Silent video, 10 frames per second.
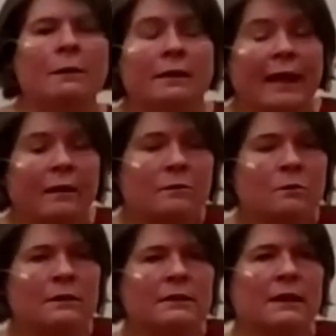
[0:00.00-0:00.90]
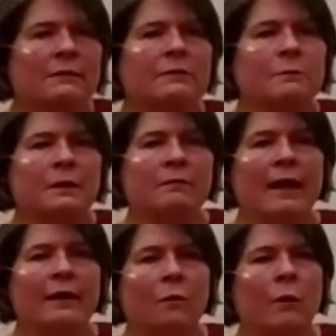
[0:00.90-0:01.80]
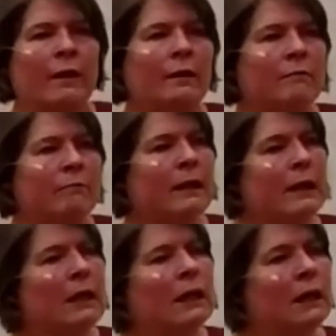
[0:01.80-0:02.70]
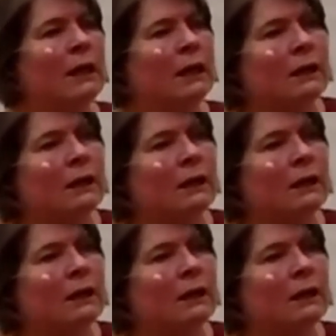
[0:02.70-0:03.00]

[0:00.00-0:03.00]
But the household itself has been evacuated of meaning.